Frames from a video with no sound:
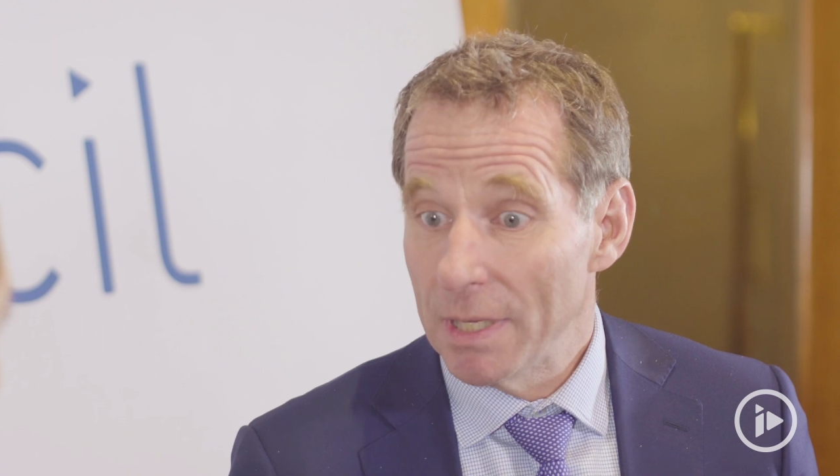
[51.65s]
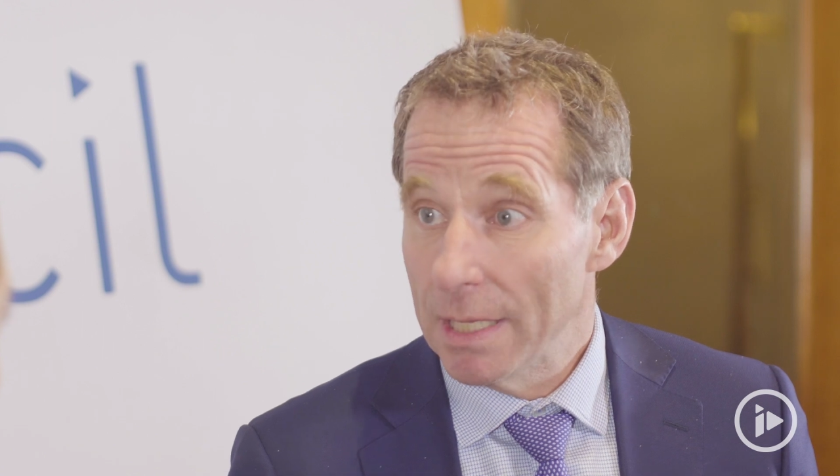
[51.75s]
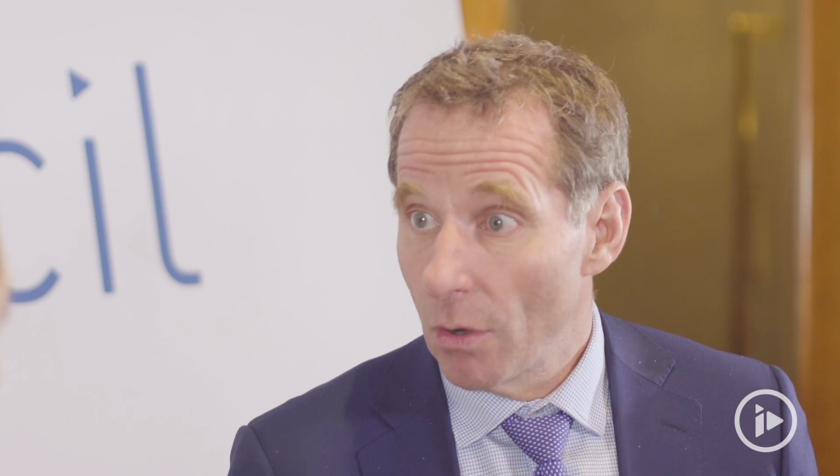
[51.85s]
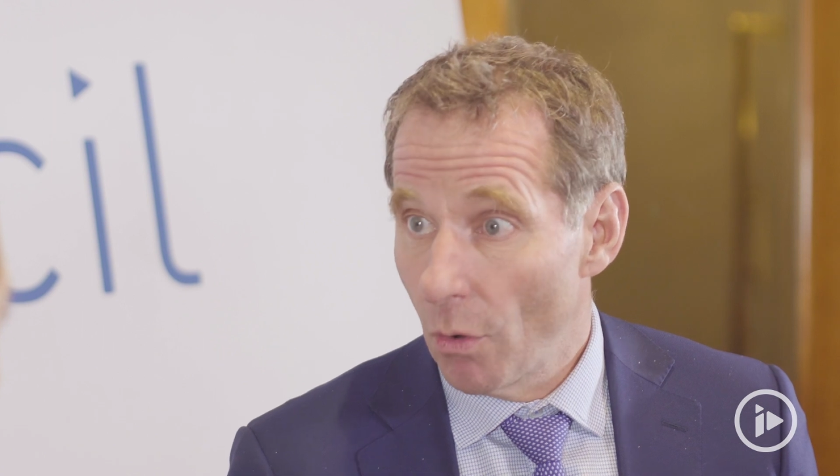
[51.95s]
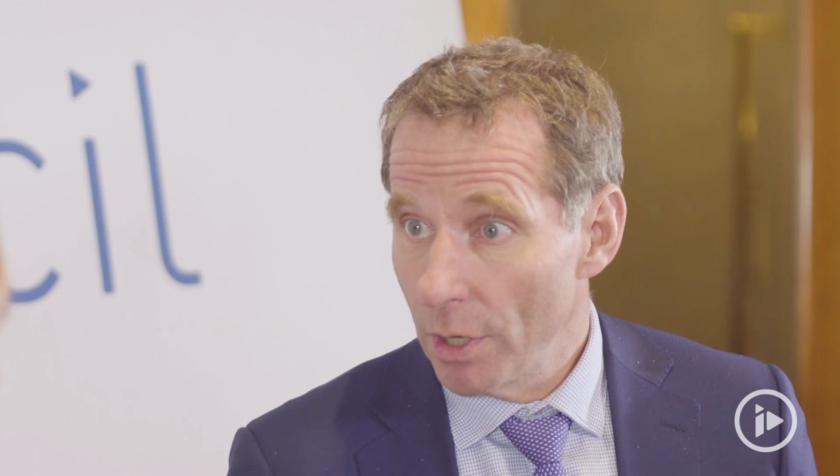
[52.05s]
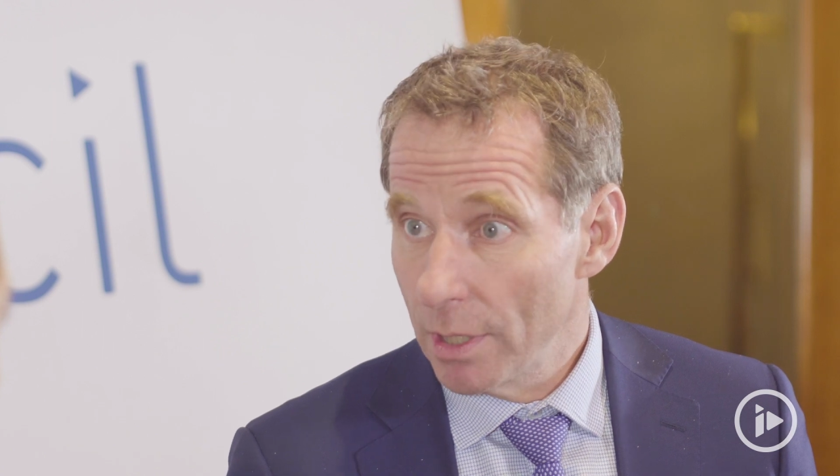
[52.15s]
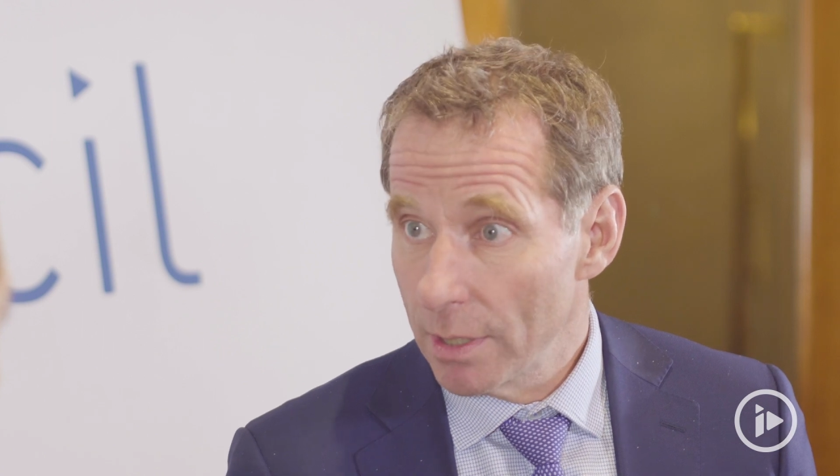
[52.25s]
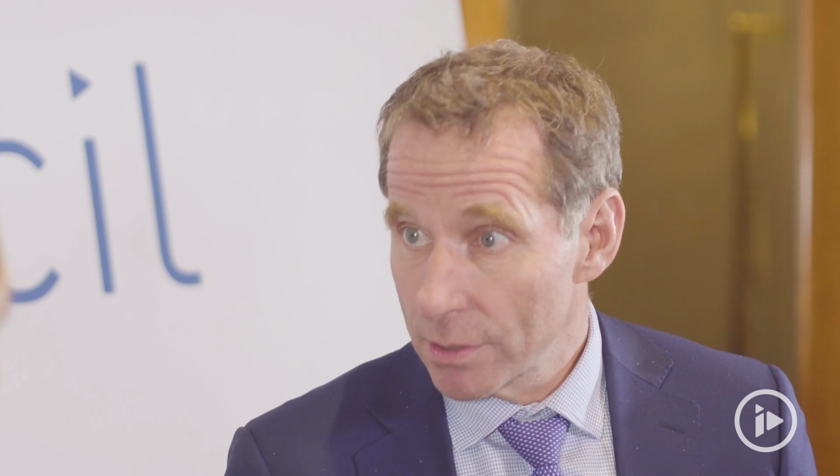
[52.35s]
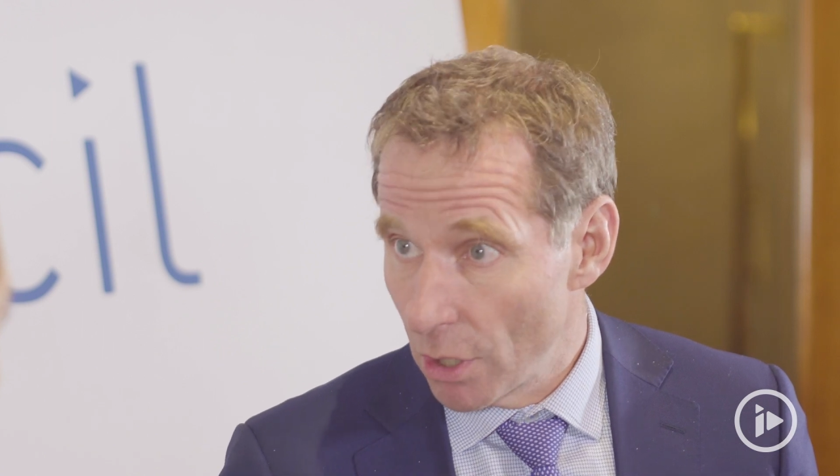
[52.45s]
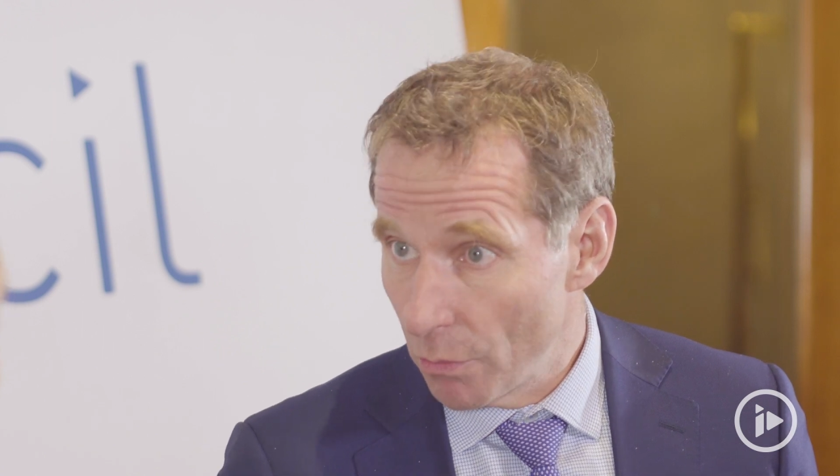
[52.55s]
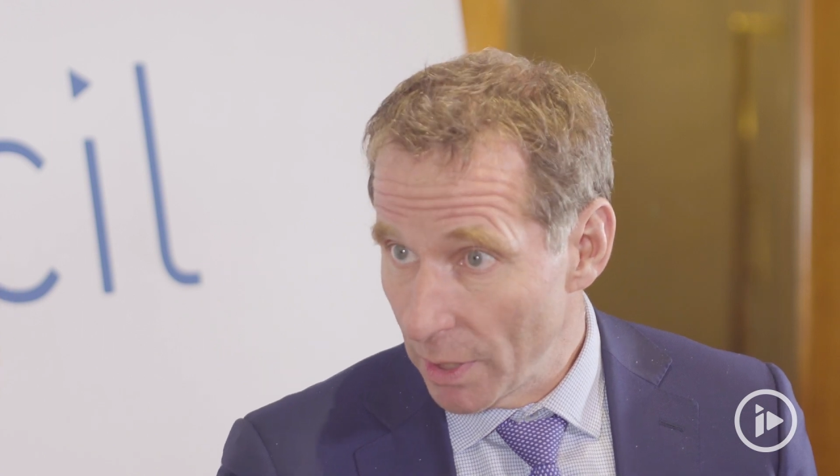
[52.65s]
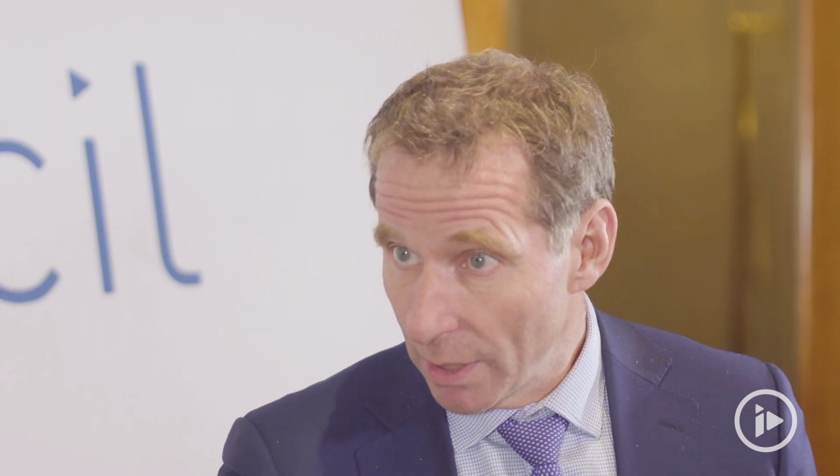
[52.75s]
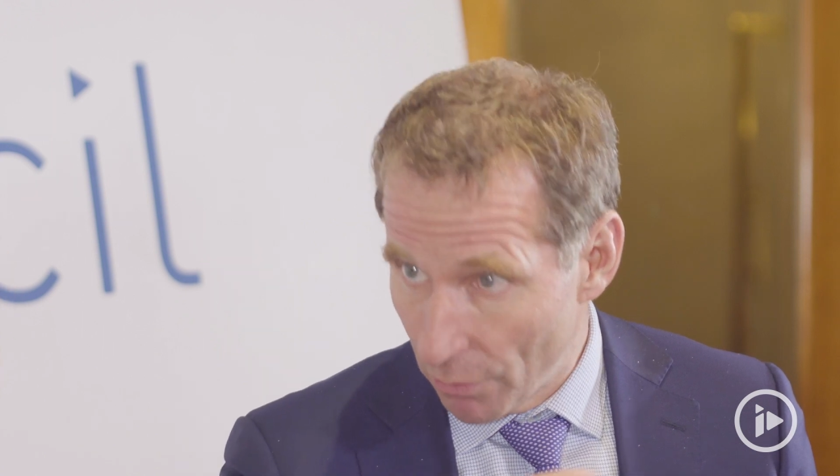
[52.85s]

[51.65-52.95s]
peak oil is going,